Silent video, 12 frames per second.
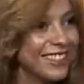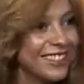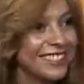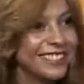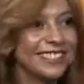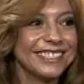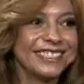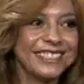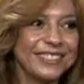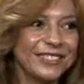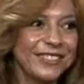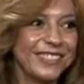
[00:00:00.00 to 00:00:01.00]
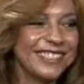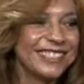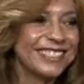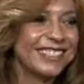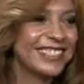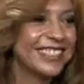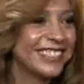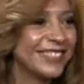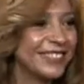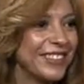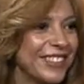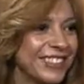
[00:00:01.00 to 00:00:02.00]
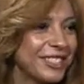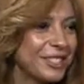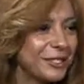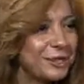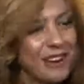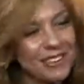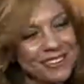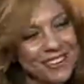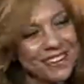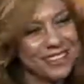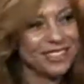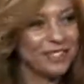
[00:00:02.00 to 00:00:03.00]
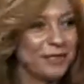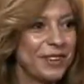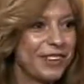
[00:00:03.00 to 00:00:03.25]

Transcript: And do you want to tell us about this, expand on that a little bit?